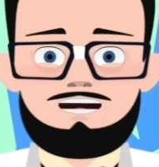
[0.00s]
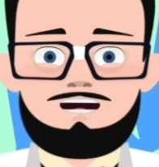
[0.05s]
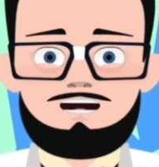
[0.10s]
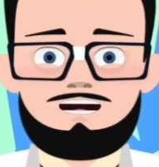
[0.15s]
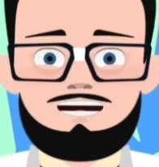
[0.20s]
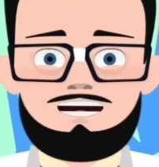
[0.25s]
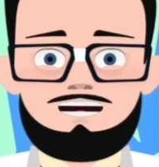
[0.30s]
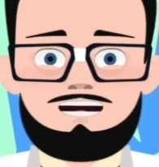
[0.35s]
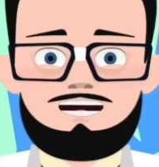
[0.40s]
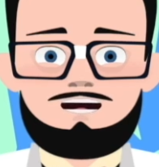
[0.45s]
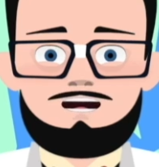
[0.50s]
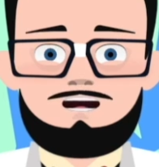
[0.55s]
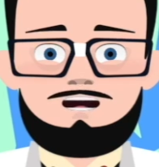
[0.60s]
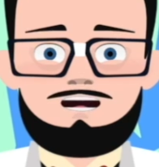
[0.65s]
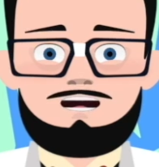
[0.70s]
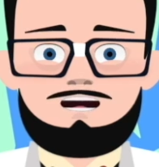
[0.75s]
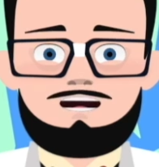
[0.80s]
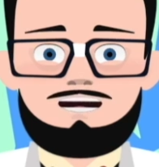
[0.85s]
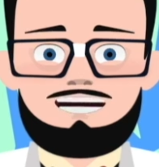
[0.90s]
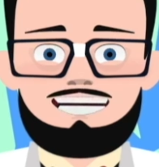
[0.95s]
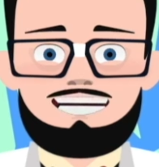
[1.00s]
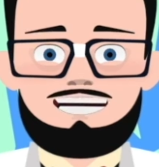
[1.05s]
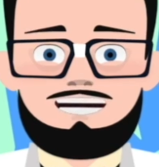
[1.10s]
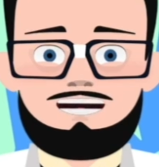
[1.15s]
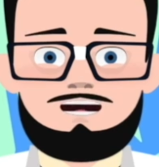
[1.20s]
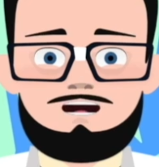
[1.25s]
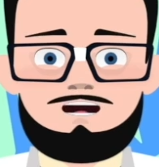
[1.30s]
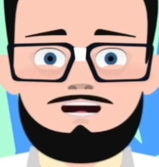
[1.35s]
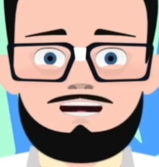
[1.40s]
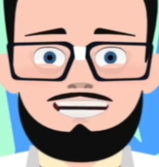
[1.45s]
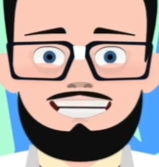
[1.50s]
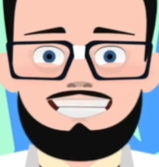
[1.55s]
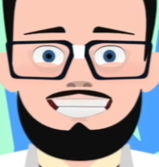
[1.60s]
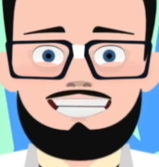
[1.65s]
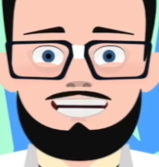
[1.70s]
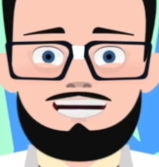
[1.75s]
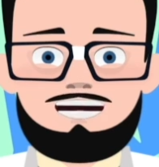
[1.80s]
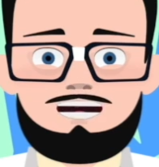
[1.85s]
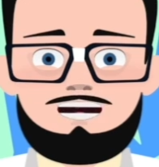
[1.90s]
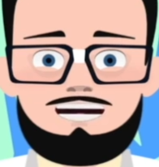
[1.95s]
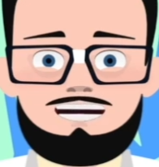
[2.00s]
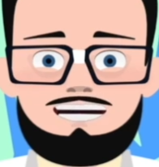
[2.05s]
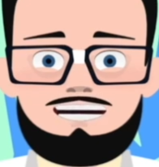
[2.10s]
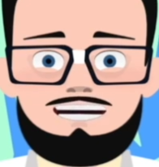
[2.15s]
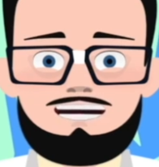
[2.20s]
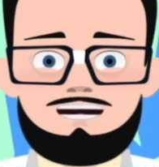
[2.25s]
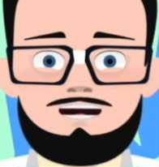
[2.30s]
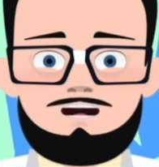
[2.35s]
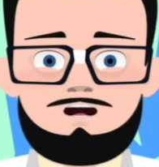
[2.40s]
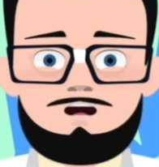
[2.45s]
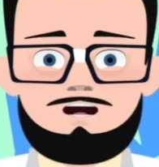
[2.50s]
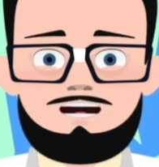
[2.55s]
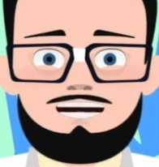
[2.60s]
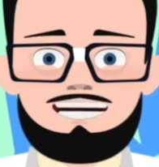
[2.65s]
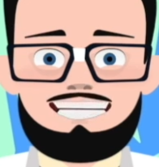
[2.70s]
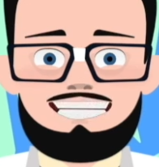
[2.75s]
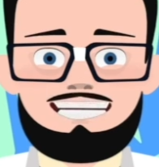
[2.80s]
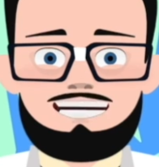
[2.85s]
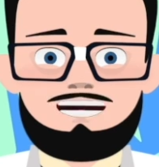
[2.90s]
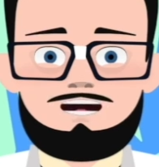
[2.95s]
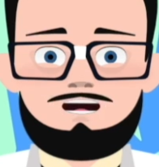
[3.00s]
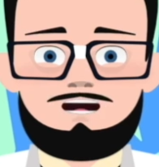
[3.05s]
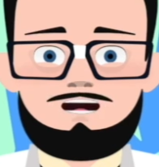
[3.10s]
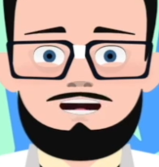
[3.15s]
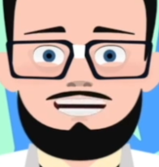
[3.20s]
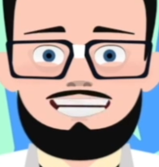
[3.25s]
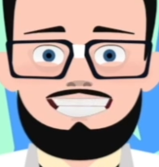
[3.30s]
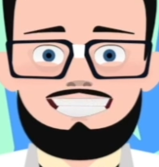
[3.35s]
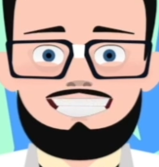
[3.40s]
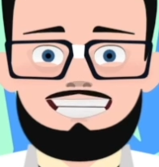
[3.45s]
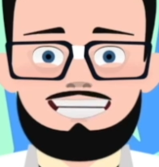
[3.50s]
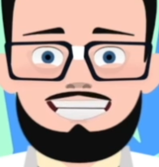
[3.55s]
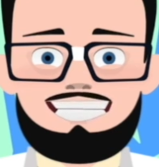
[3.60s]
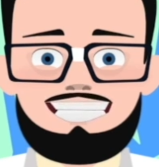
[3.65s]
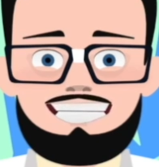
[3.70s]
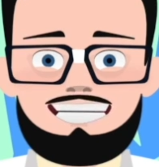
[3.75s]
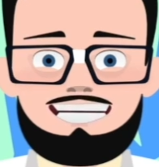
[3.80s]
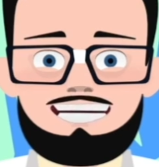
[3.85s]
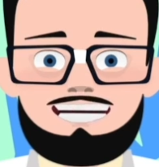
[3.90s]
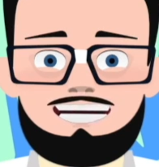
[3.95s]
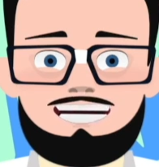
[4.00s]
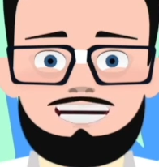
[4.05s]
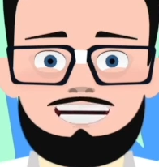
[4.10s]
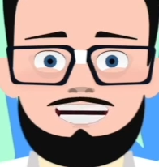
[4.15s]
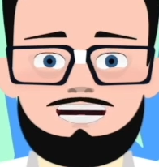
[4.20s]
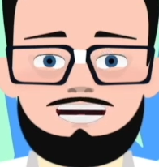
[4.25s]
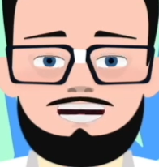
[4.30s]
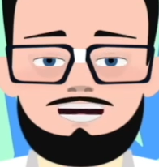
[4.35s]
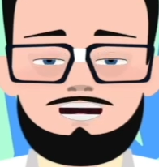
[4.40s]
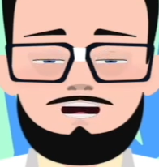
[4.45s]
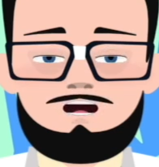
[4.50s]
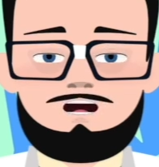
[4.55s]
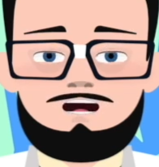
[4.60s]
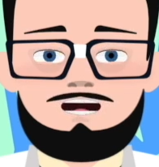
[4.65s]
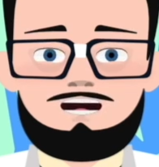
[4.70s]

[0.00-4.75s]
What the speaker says: it. I actually have to physically see it. But unfortunately, I don't